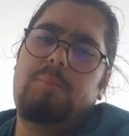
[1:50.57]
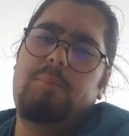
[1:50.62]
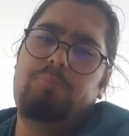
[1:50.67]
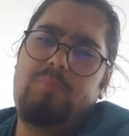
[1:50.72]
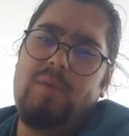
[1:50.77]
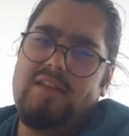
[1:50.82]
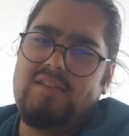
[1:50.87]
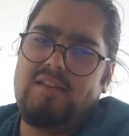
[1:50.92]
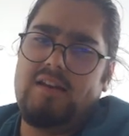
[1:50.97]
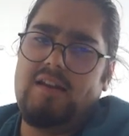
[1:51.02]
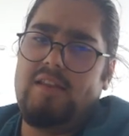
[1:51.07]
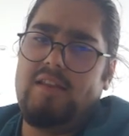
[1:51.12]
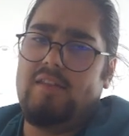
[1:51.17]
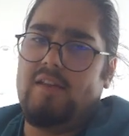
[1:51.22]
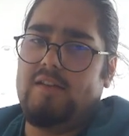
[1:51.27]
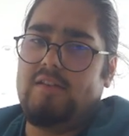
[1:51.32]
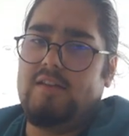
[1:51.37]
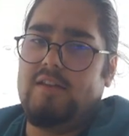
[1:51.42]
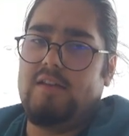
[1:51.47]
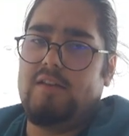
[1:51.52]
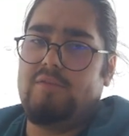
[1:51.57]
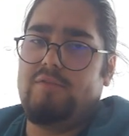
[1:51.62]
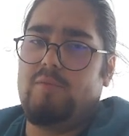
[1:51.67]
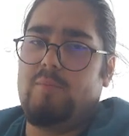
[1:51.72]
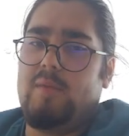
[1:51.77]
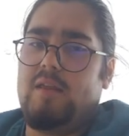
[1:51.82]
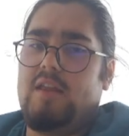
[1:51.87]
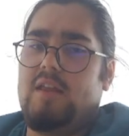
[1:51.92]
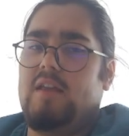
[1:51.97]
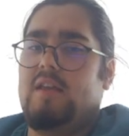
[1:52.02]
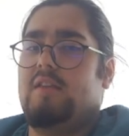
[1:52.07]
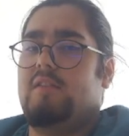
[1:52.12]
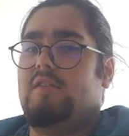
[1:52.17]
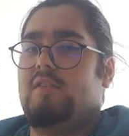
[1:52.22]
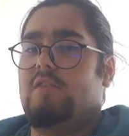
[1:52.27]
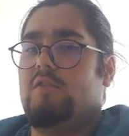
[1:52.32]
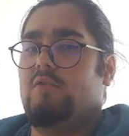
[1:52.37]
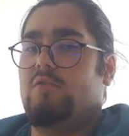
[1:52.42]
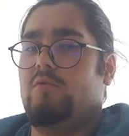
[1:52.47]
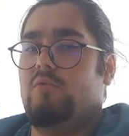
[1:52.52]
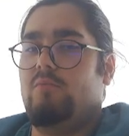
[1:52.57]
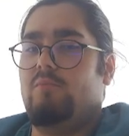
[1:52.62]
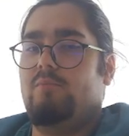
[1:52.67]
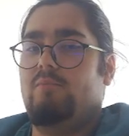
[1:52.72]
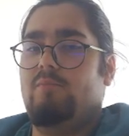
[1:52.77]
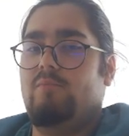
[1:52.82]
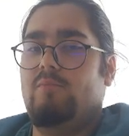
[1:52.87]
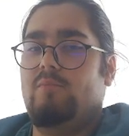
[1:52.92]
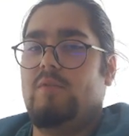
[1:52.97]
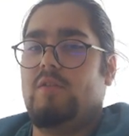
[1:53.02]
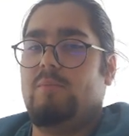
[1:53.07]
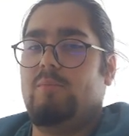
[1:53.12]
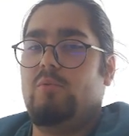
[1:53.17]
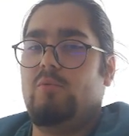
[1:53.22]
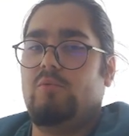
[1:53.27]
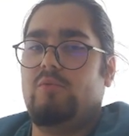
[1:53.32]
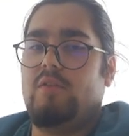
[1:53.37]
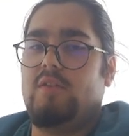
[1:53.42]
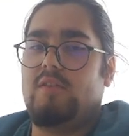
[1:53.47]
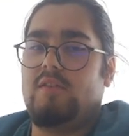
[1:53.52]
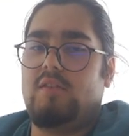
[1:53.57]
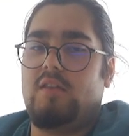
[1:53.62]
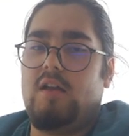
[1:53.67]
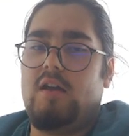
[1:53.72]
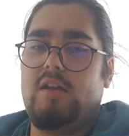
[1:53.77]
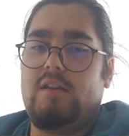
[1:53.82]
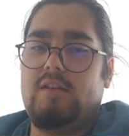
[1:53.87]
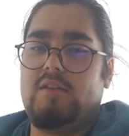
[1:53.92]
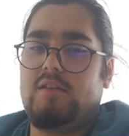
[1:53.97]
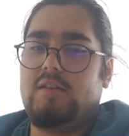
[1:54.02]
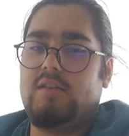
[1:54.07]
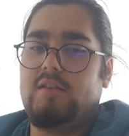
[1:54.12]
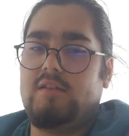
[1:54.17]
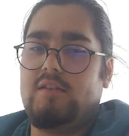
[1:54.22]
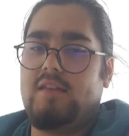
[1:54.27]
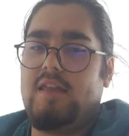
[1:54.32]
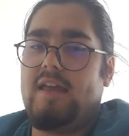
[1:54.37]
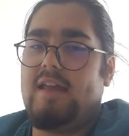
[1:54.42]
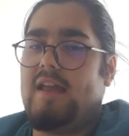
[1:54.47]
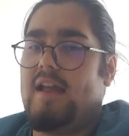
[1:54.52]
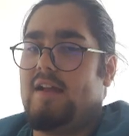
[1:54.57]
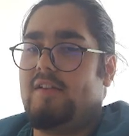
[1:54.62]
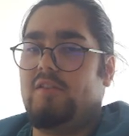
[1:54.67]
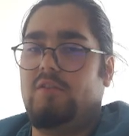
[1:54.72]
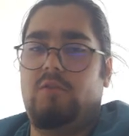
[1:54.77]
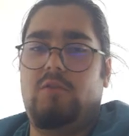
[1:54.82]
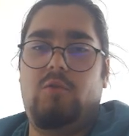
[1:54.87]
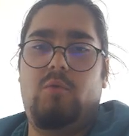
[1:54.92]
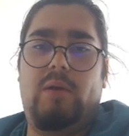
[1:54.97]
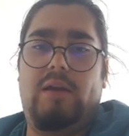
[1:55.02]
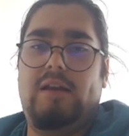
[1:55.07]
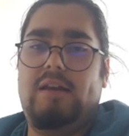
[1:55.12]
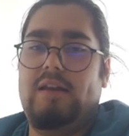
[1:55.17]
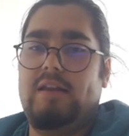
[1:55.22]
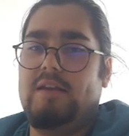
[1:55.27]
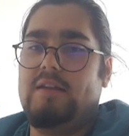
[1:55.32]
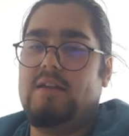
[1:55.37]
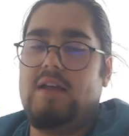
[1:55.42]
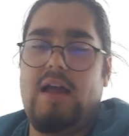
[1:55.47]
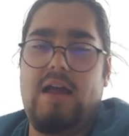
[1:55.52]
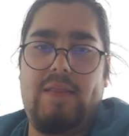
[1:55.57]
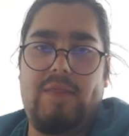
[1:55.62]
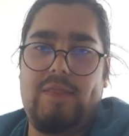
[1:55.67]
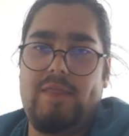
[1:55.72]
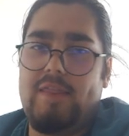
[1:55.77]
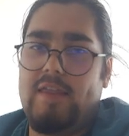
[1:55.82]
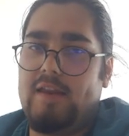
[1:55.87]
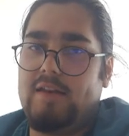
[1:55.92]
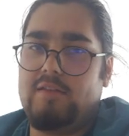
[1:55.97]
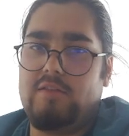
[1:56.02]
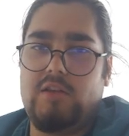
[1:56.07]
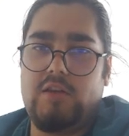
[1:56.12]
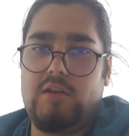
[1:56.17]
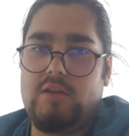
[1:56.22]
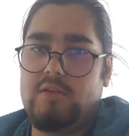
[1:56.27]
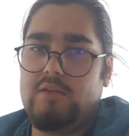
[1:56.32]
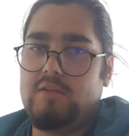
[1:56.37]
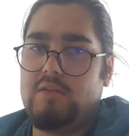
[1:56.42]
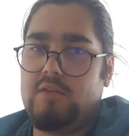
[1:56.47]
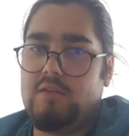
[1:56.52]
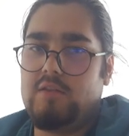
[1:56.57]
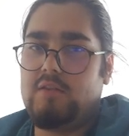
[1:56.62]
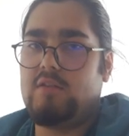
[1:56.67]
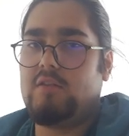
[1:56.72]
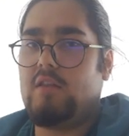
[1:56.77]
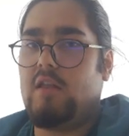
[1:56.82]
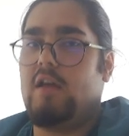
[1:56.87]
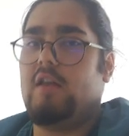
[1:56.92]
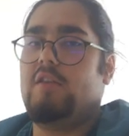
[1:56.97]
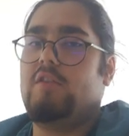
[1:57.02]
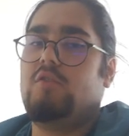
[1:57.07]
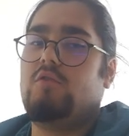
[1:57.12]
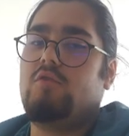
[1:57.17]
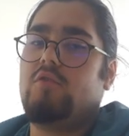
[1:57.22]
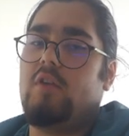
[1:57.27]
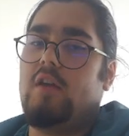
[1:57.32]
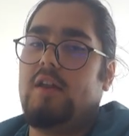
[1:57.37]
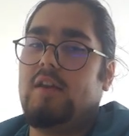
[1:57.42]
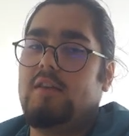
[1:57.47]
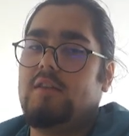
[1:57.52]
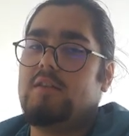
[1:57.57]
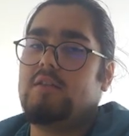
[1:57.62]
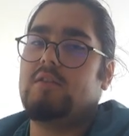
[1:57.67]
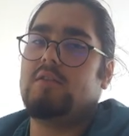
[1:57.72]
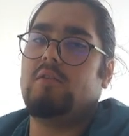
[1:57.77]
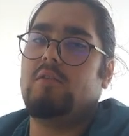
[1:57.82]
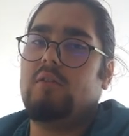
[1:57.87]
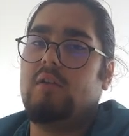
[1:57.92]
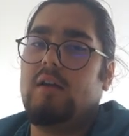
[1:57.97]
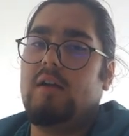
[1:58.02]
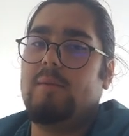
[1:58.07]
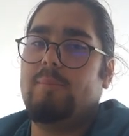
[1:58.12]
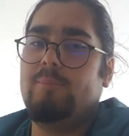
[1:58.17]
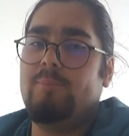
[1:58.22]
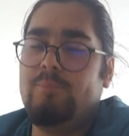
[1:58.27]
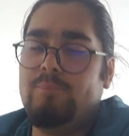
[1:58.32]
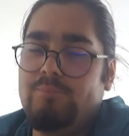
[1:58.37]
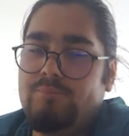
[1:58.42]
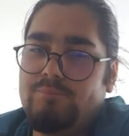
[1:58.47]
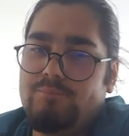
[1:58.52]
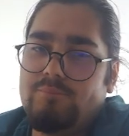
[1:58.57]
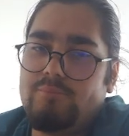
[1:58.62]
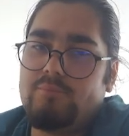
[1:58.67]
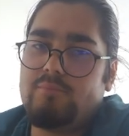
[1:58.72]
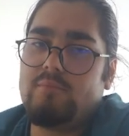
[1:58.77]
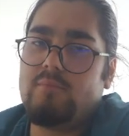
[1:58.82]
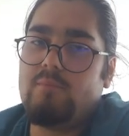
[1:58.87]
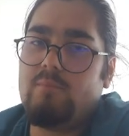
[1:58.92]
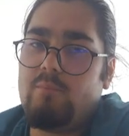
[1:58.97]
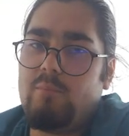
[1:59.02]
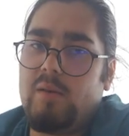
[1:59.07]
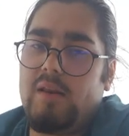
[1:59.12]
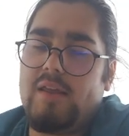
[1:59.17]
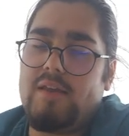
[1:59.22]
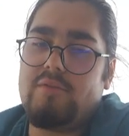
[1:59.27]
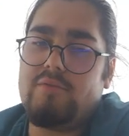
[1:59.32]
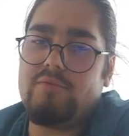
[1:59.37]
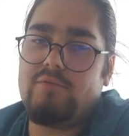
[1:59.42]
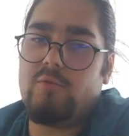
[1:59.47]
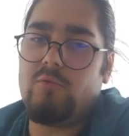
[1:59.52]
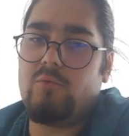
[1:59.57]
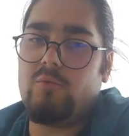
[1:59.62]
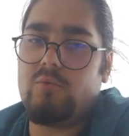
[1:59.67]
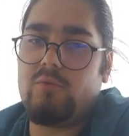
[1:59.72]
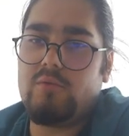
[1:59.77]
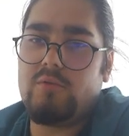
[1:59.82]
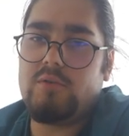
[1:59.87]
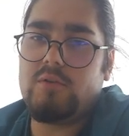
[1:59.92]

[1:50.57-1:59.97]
Basically the idea for me is to support this knight, get castle quickly, and then start trying to play for,